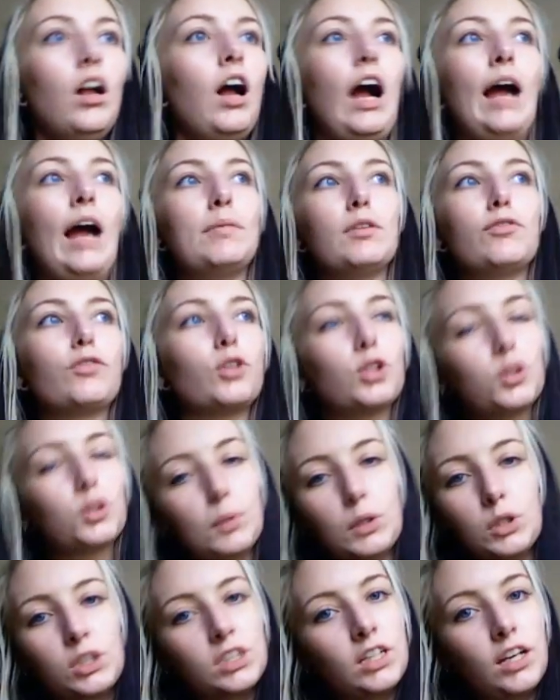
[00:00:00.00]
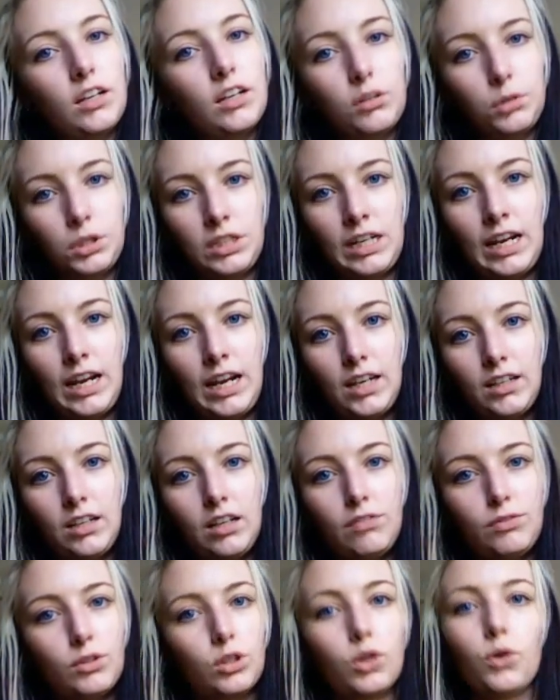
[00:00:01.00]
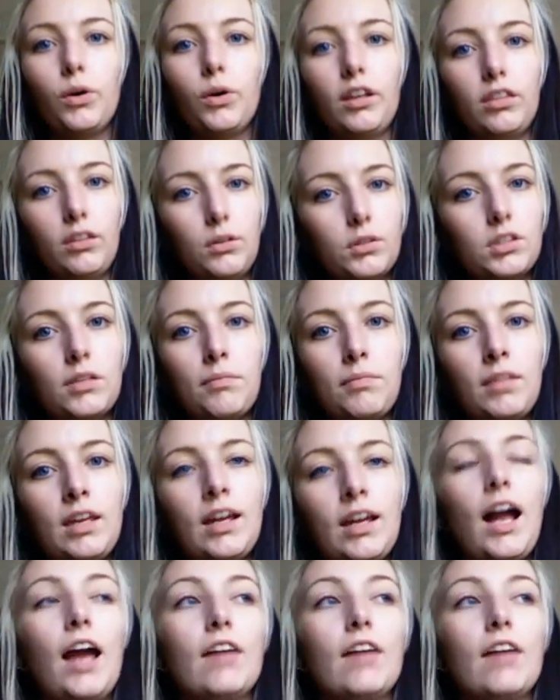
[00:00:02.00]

I'm the first person to understand if you're going through something.